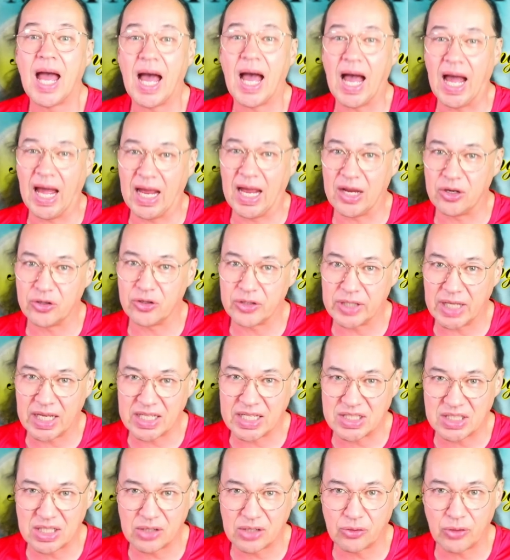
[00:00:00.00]

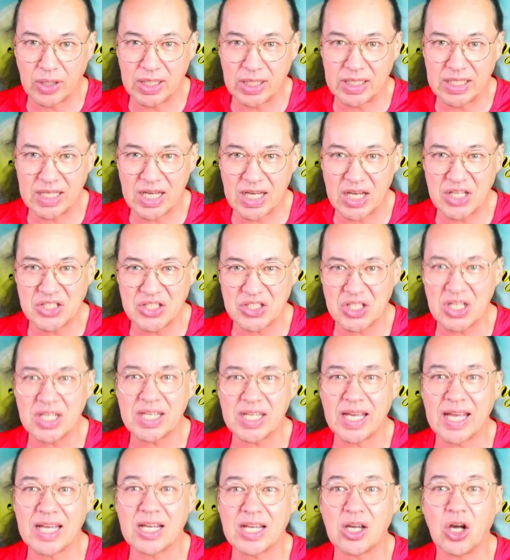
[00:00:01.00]
Ionizing radiation
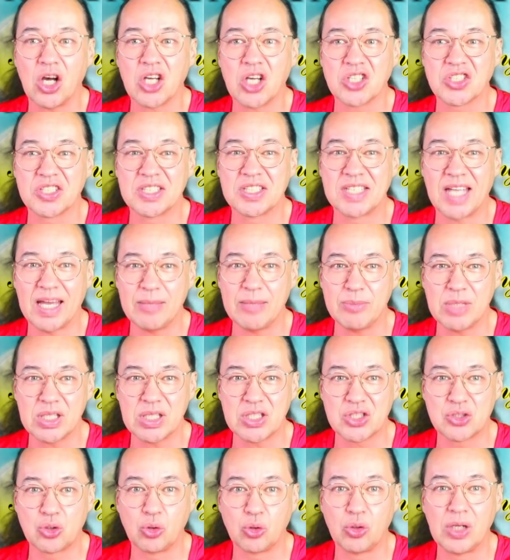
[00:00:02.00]
can cause
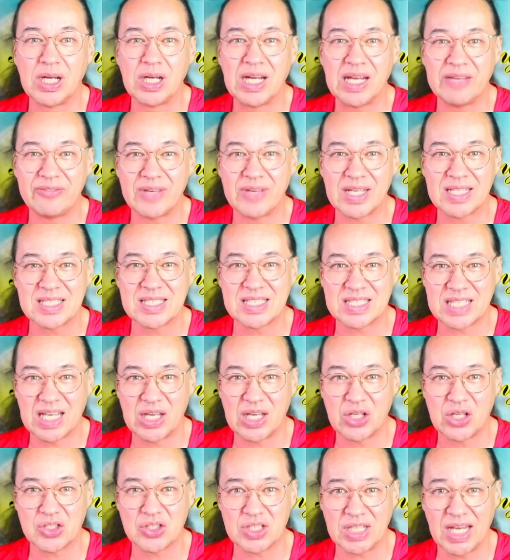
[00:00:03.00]
damage to living
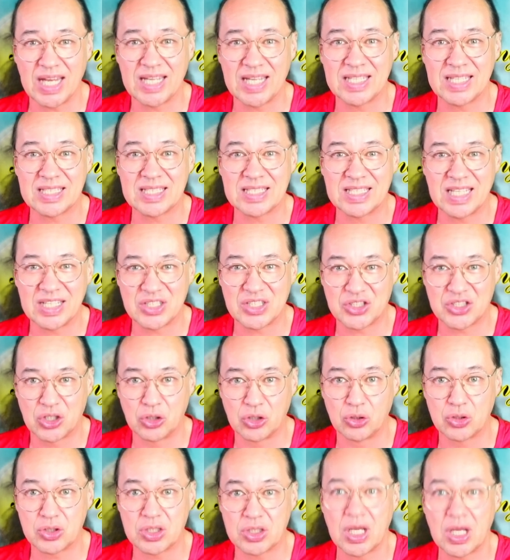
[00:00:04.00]
cells and
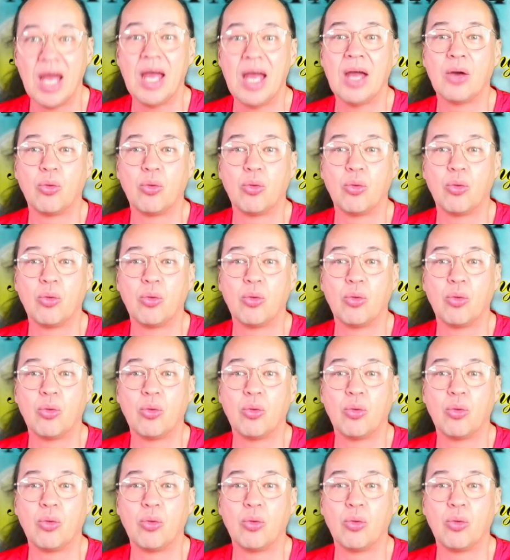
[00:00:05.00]
tissues,